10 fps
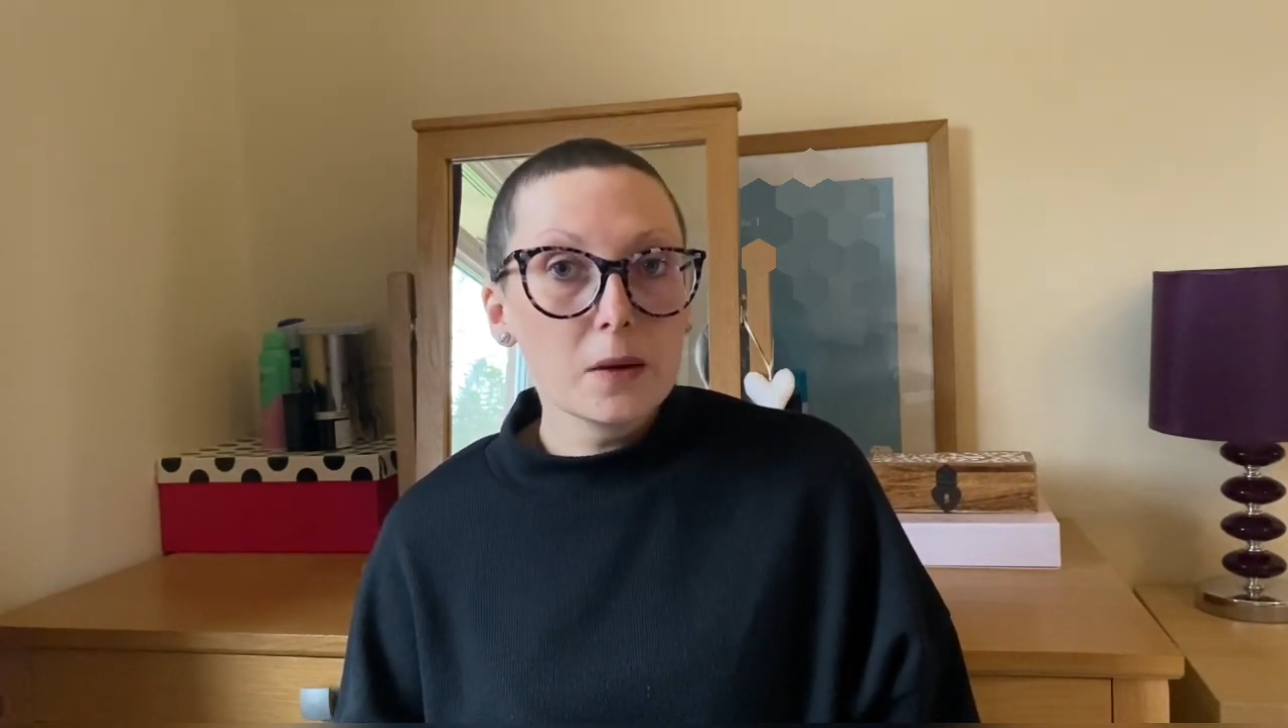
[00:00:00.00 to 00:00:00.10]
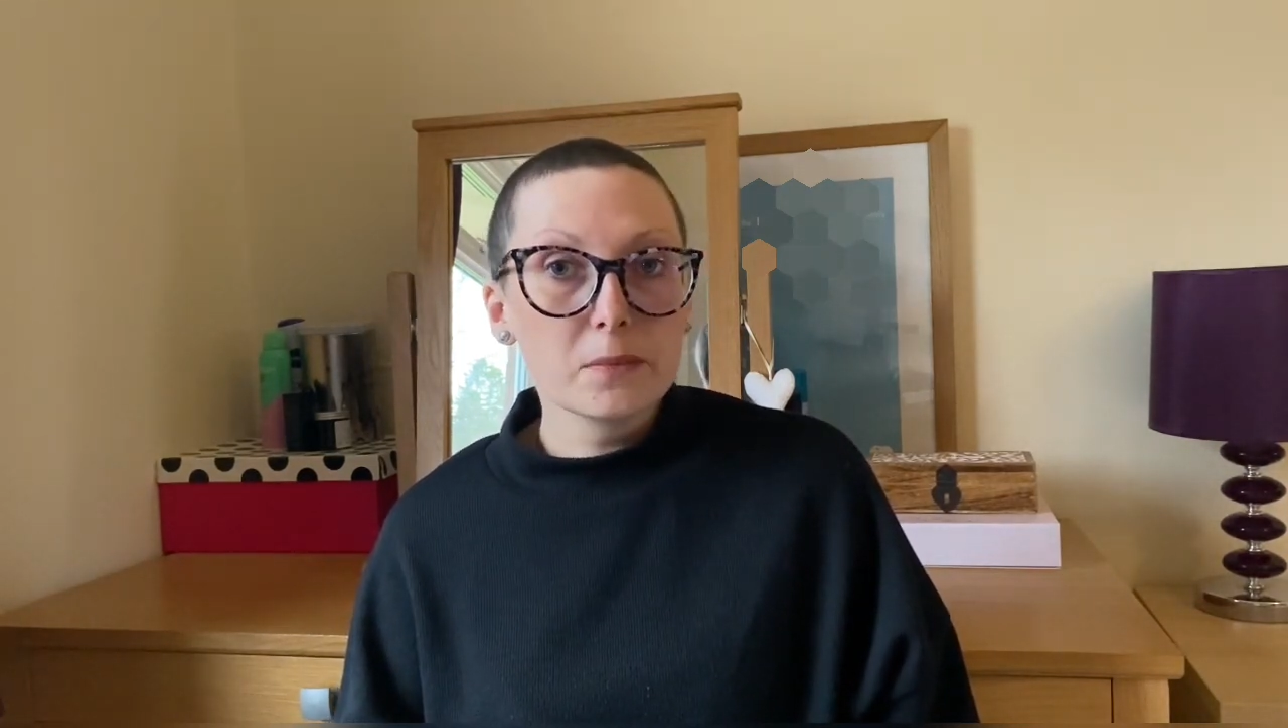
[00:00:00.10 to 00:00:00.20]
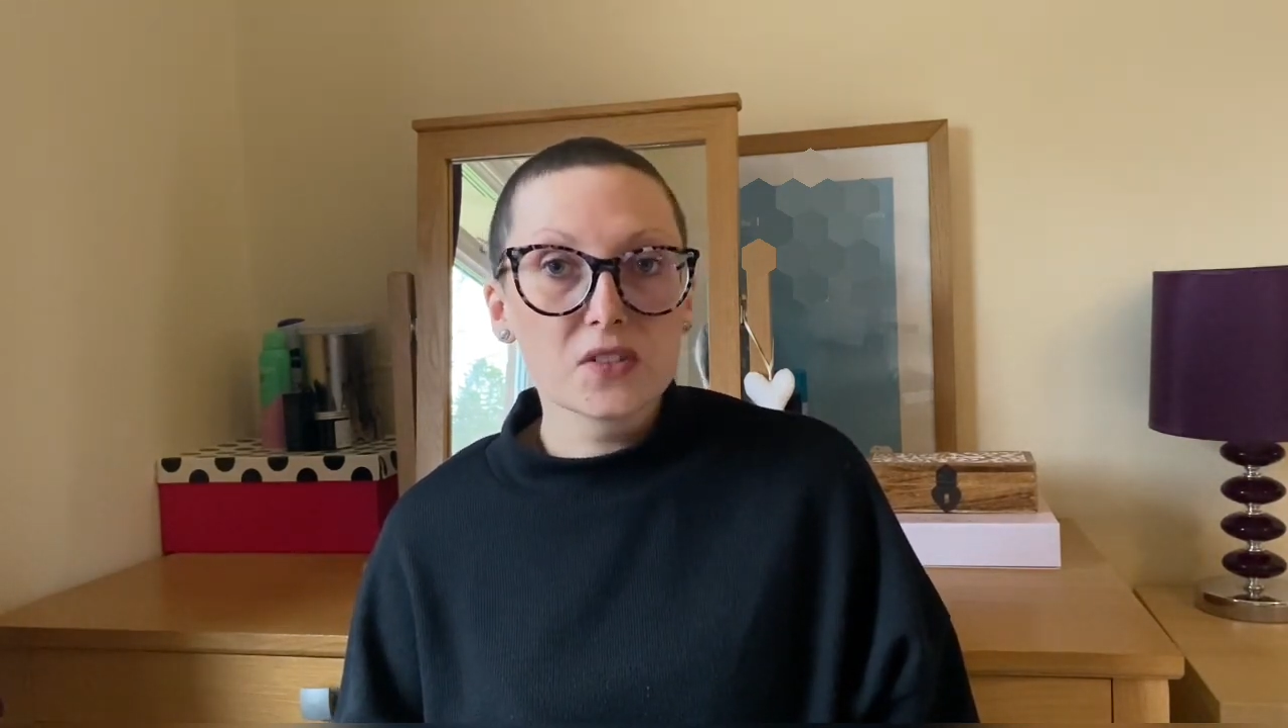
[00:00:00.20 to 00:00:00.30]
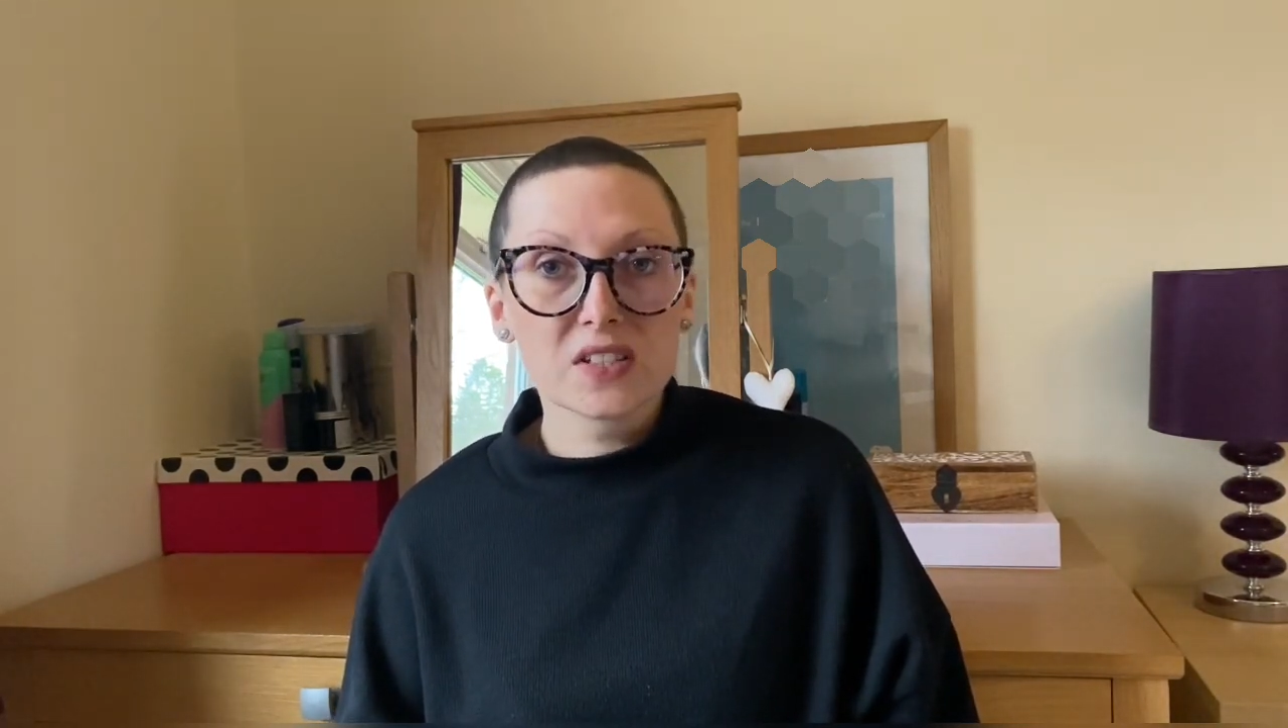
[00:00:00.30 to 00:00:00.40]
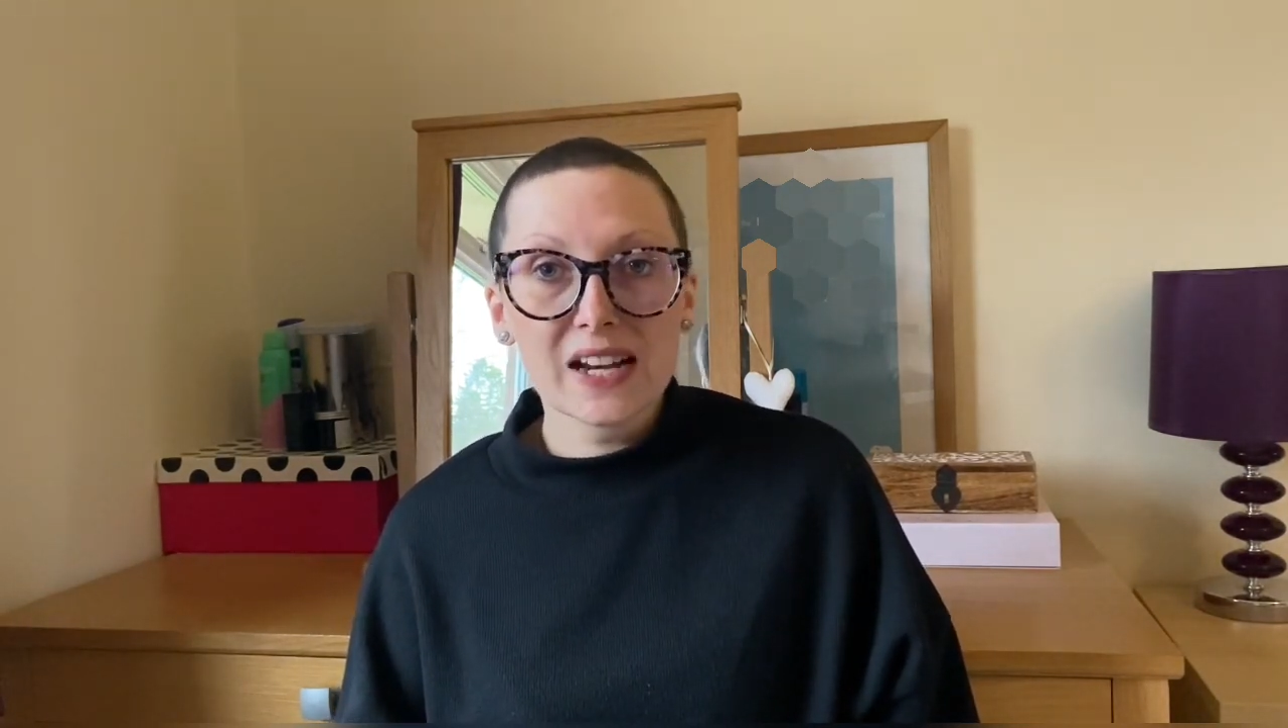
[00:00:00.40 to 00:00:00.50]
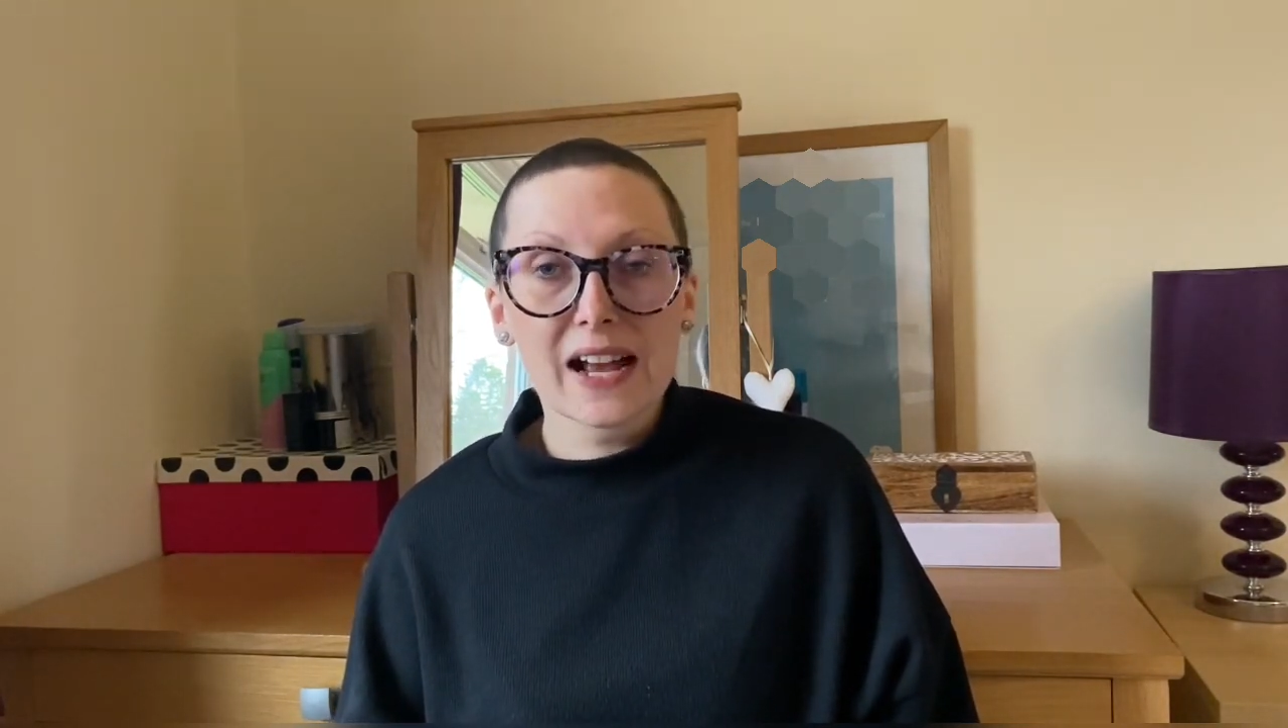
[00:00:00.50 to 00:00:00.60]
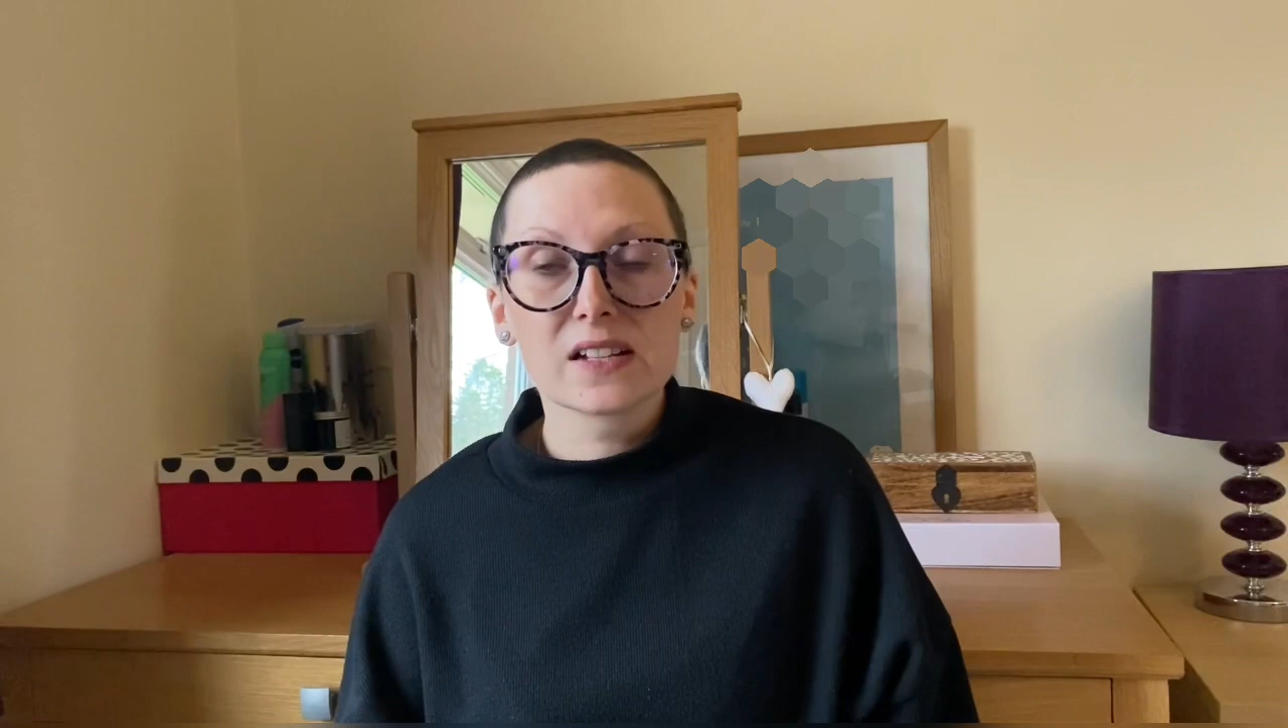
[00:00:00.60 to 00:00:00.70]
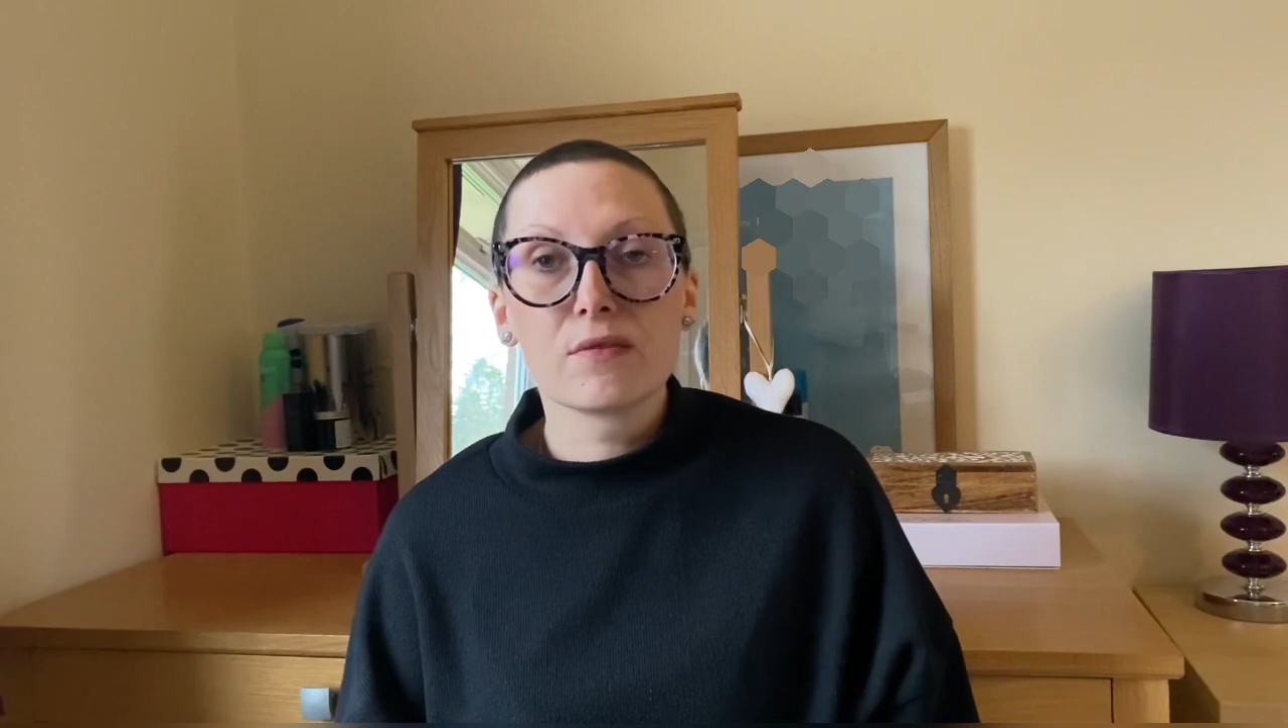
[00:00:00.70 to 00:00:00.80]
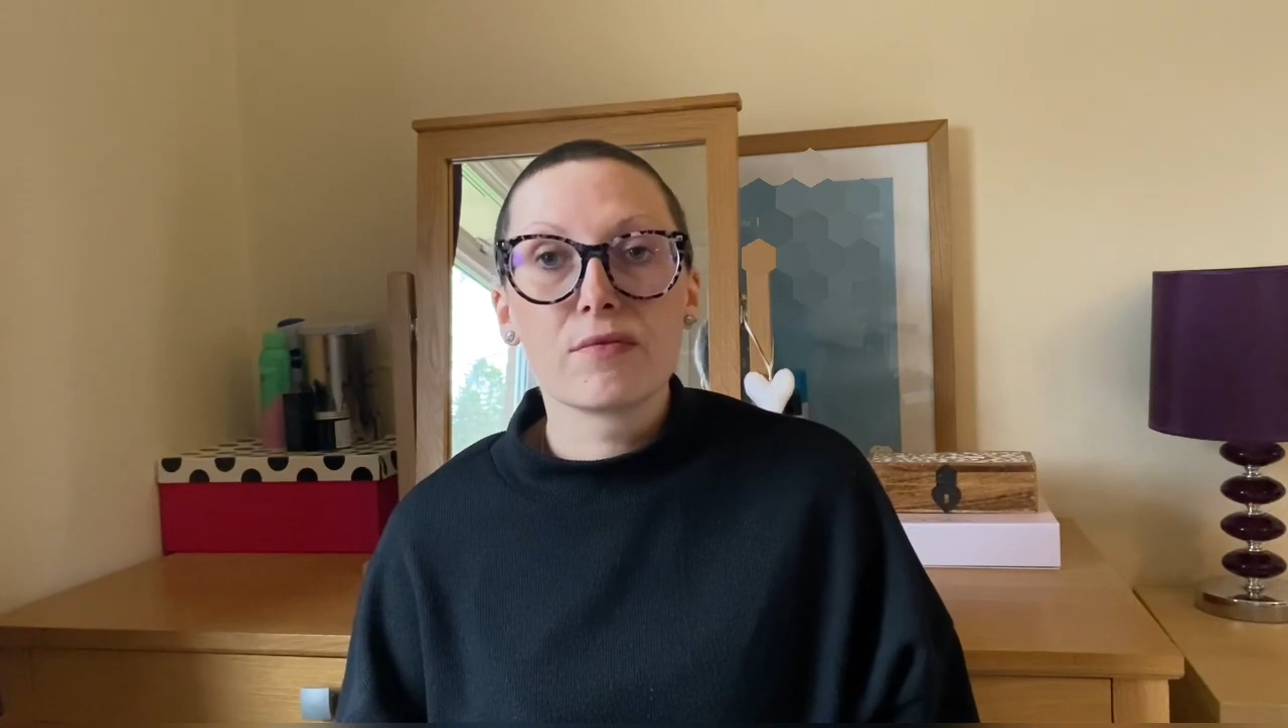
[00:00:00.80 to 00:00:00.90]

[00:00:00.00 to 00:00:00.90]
snacks and